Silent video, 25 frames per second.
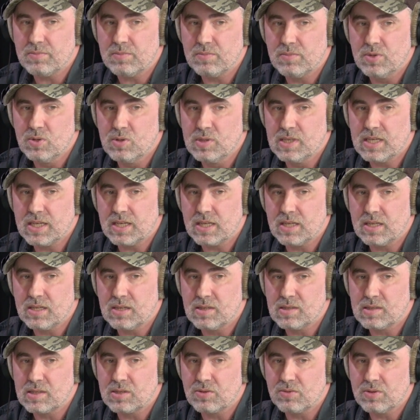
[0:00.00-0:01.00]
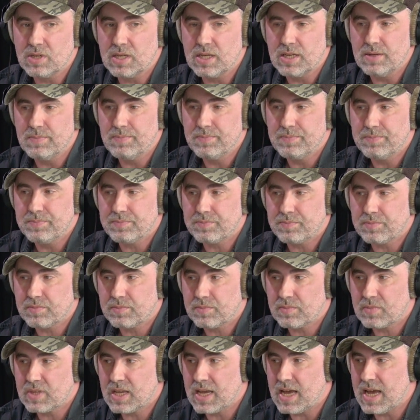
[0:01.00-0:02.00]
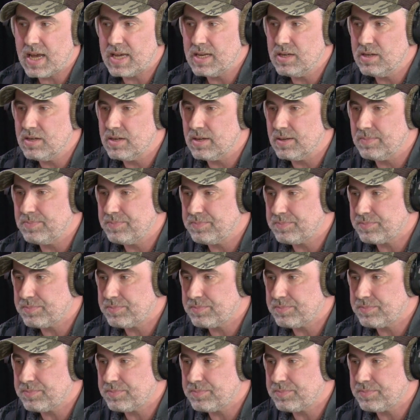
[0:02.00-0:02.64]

music industry kind of